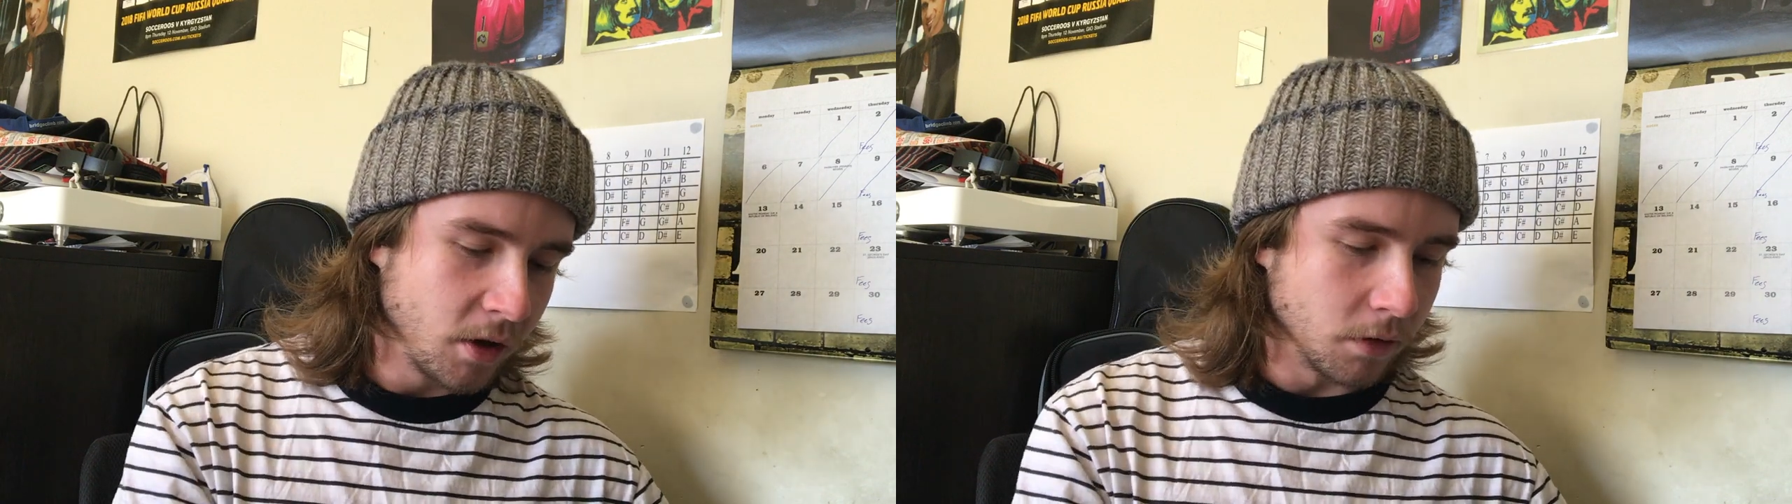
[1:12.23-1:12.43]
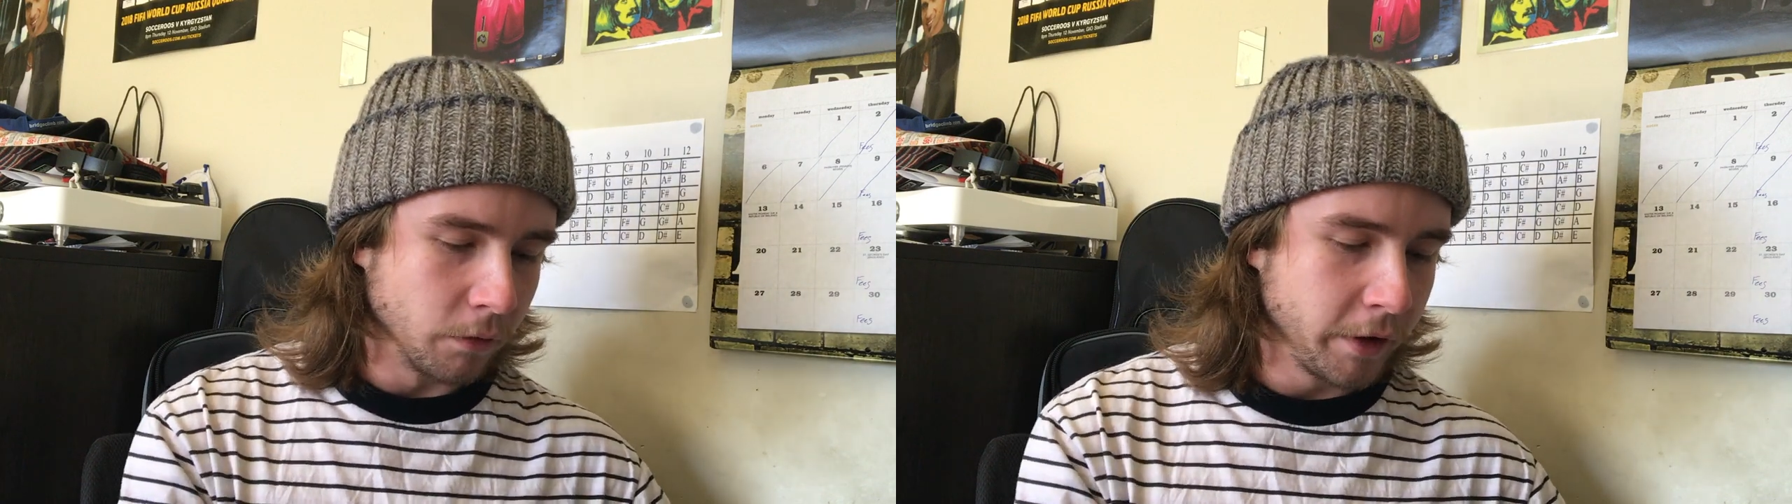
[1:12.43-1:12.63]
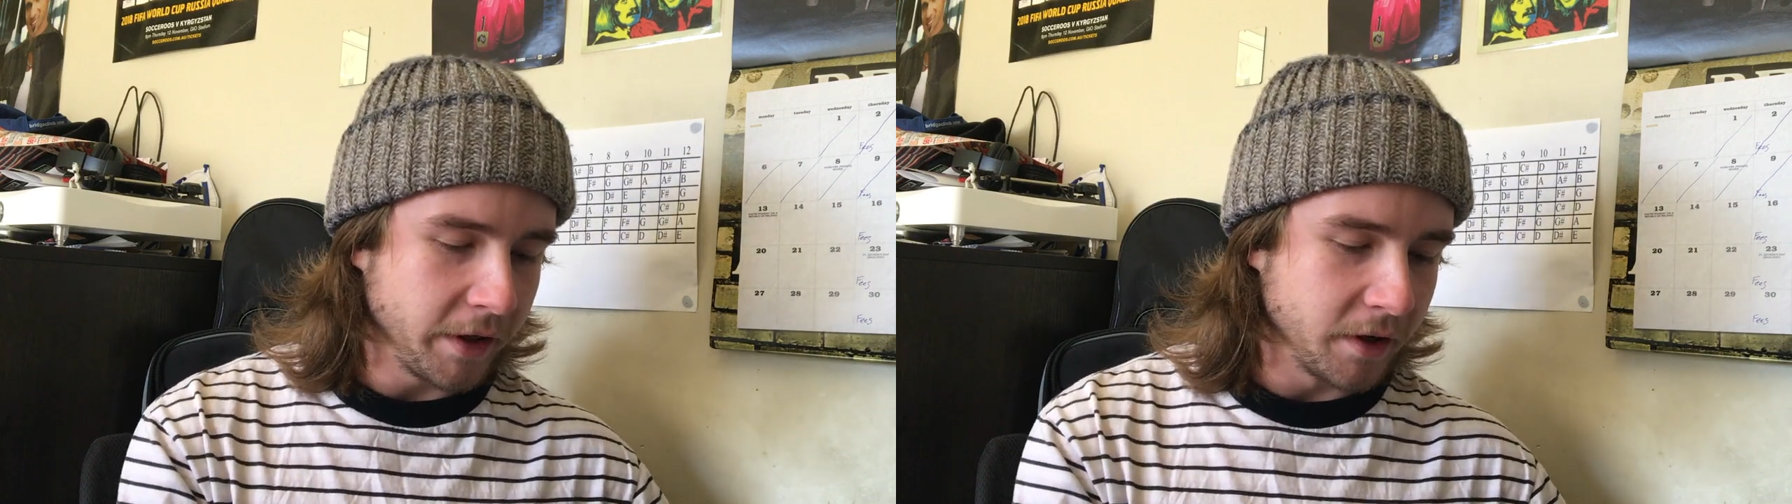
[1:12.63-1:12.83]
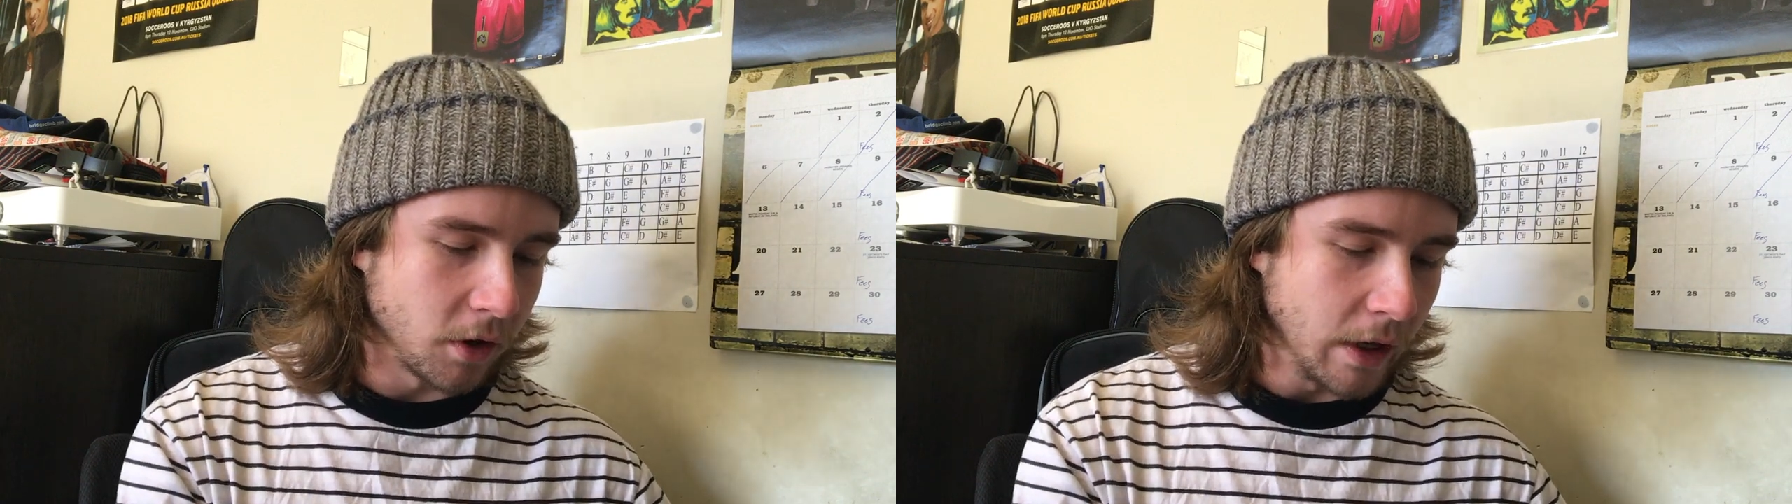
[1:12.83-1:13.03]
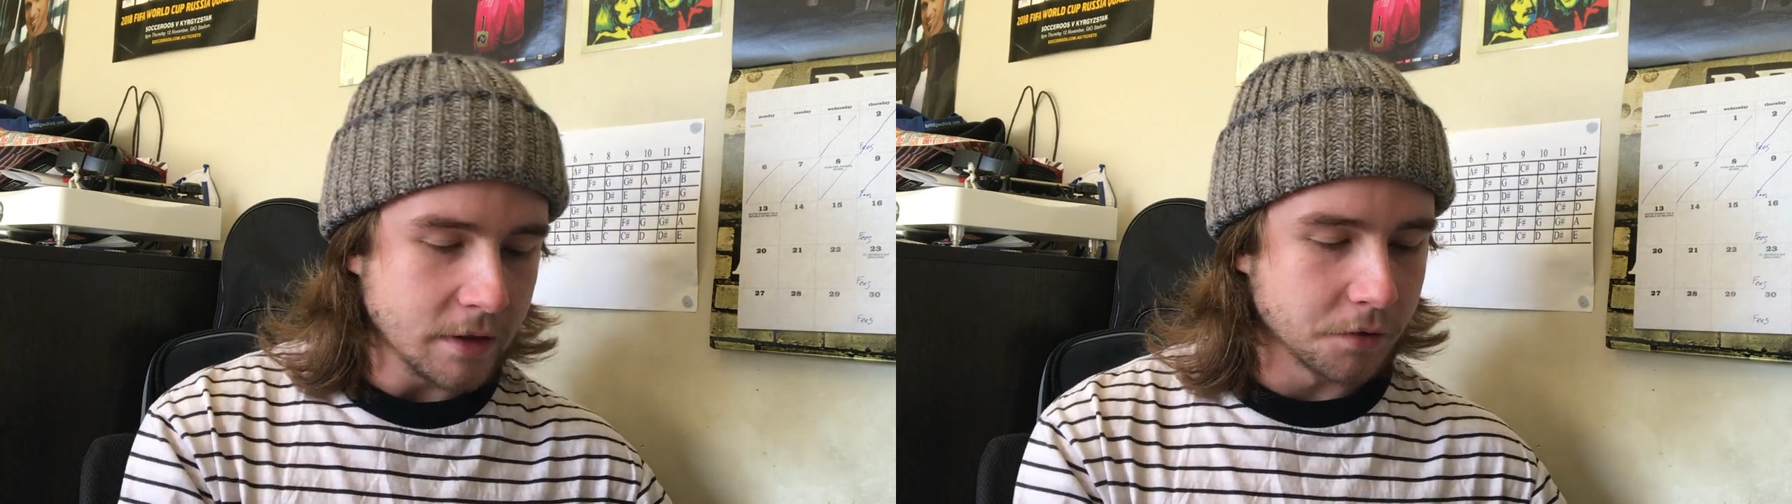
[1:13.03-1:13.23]
Really
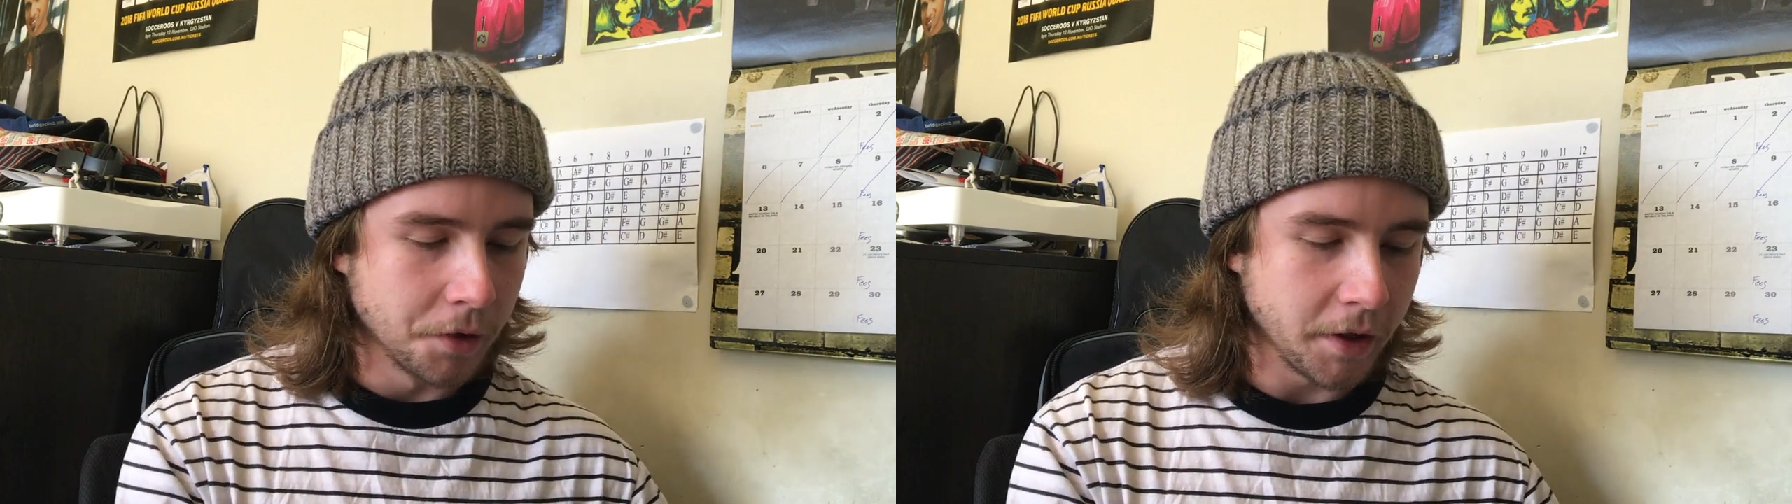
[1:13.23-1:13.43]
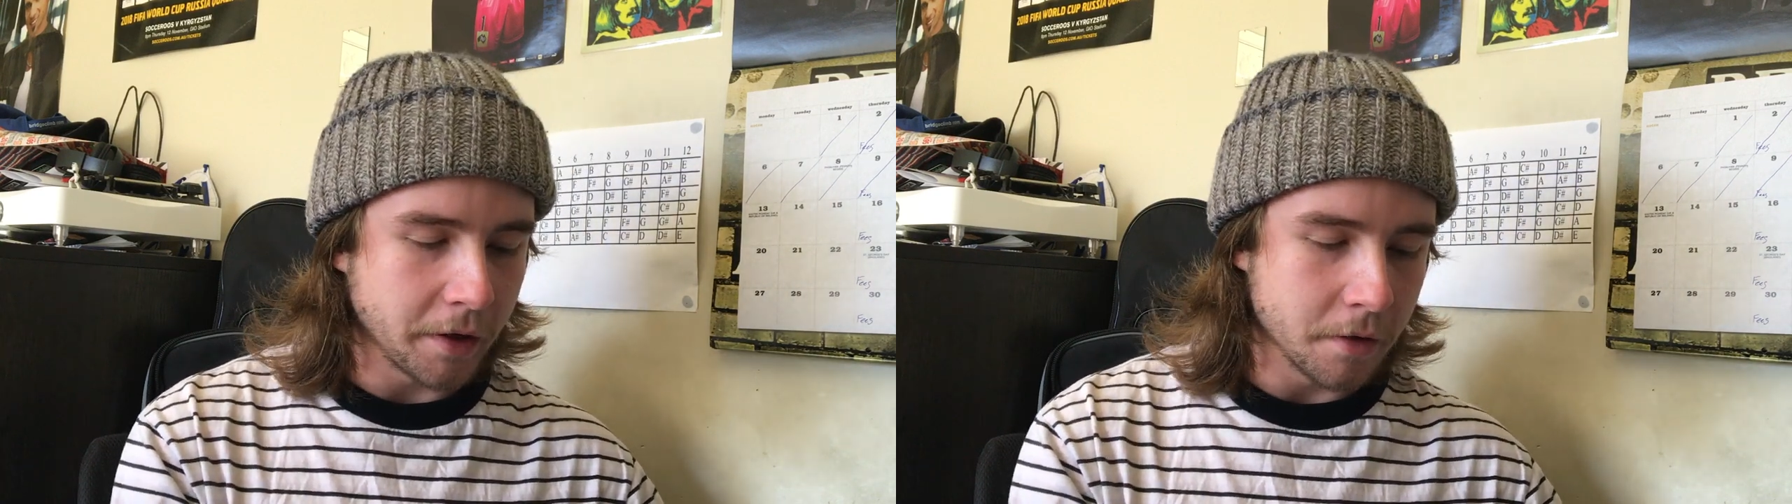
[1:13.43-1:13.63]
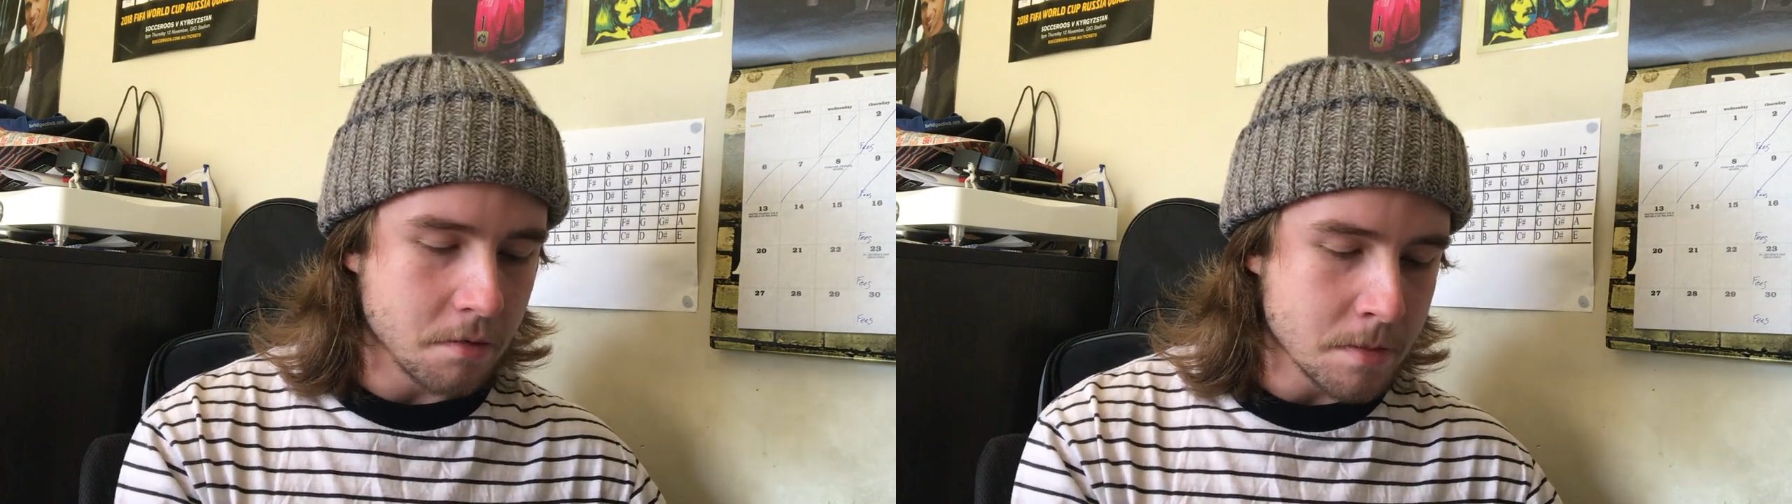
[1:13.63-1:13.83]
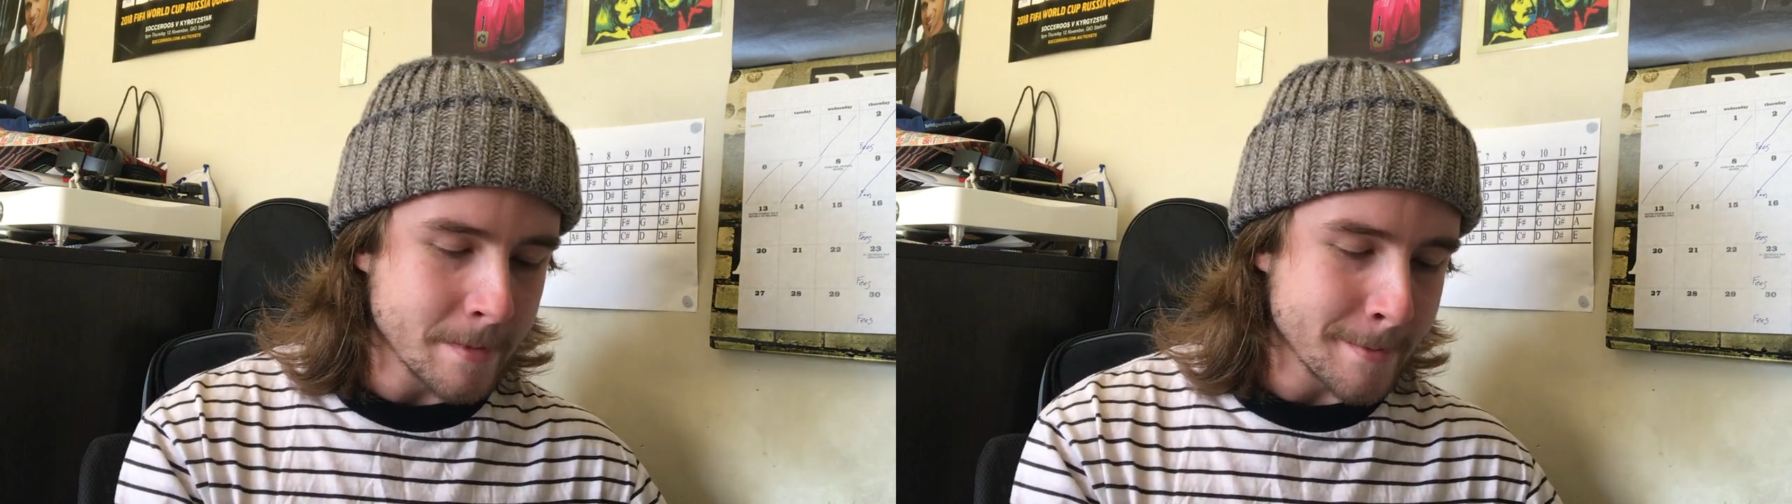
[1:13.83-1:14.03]
nice, really good.